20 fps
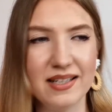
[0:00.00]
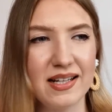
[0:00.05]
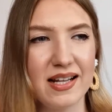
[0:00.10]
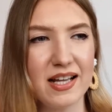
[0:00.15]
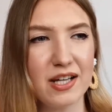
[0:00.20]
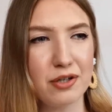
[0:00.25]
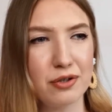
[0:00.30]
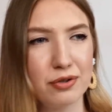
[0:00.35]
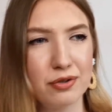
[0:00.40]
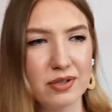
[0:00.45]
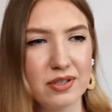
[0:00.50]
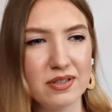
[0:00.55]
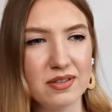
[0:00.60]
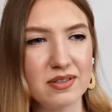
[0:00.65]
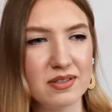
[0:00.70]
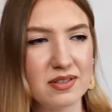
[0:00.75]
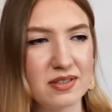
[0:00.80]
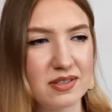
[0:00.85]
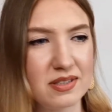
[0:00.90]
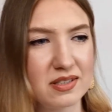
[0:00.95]
and I
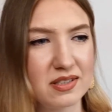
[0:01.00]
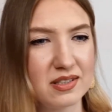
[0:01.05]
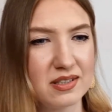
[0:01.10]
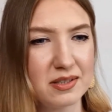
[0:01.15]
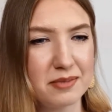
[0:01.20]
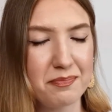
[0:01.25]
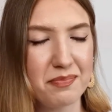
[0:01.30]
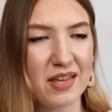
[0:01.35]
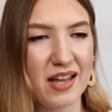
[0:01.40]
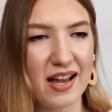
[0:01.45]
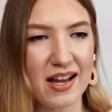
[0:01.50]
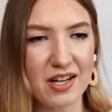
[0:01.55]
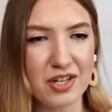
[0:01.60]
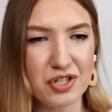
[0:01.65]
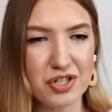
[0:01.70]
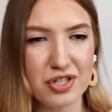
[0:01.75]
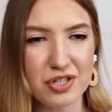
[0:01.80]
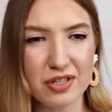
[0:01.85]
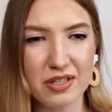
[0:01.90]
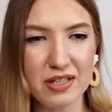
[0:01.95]
couldn't
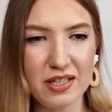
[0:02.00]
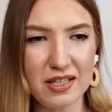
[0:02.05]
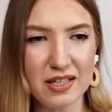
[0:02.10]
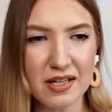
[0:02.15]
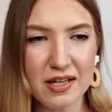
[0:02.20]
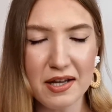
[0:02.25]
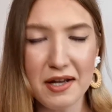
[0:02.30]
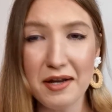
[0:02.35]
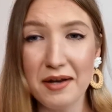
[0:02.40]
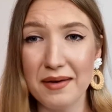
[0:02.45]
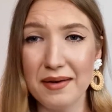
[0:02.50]
actually